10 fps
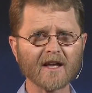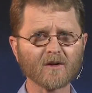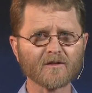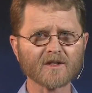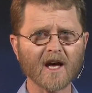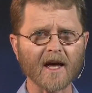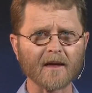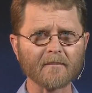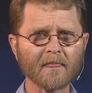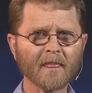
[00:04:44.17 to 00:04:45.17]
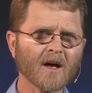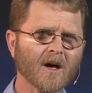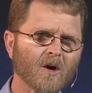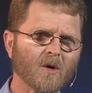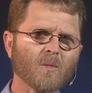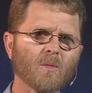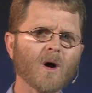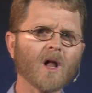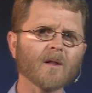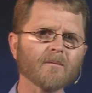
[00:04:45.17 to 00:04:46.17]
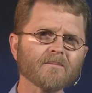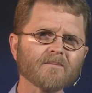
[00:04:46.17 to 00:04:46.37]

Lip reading: end of the day. Well,